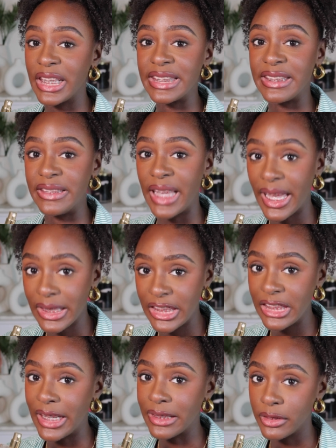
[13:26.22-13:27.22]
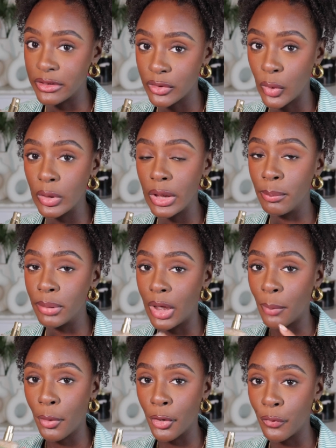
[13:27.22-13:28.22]
exactly like the Soleil
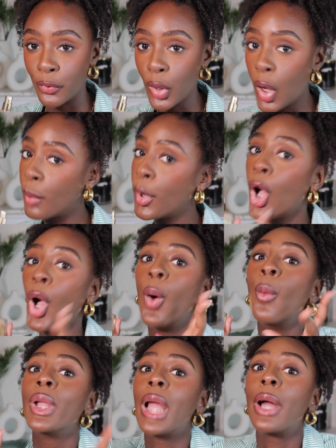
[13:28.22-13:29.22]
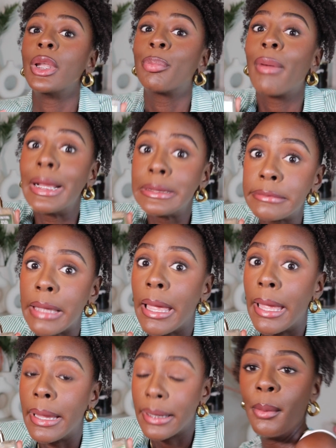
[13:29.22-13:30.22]
Blanc perfume without the price
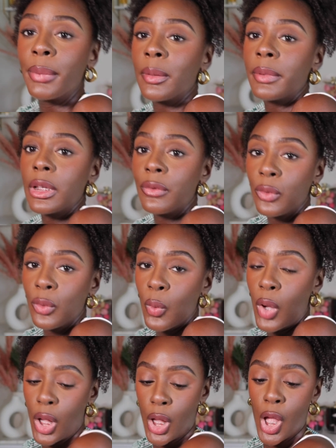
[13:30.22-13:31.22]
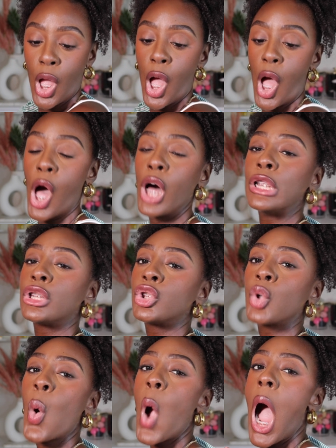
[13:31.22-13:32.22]
tag. But I'm gonna give you a
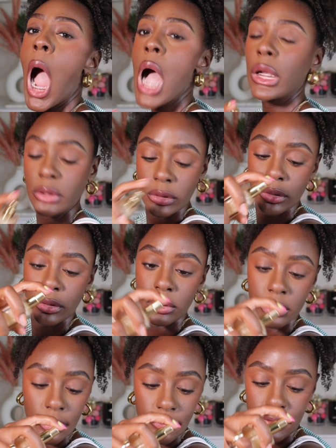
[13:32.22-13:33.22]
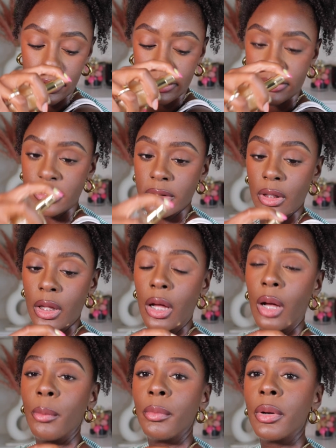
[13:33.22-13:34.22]
swap of this
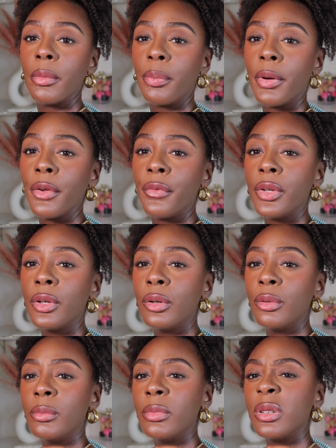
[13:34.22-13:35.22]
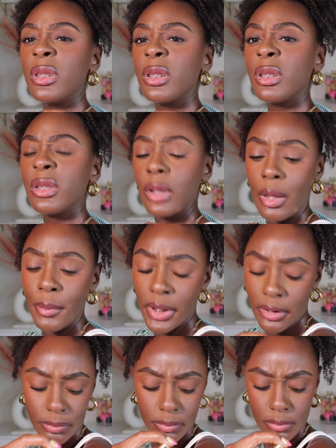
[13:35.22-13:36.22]
perfume. I
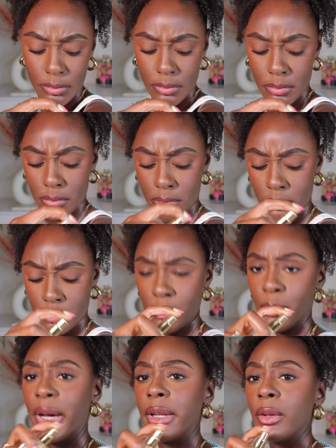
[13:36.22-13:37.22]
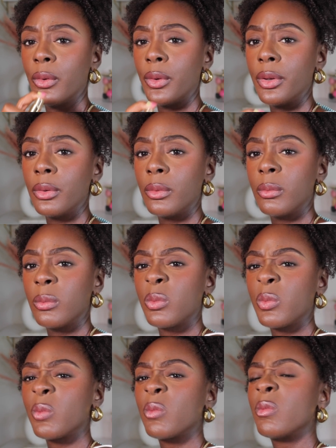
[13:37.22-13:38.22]
mean, body oil.
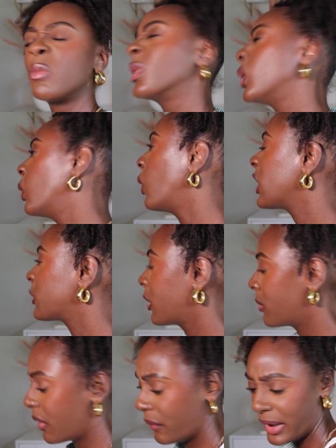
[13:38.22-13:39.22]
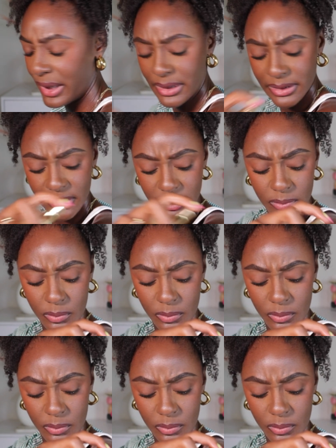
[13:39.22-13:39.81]
Oh, I sprayed my face.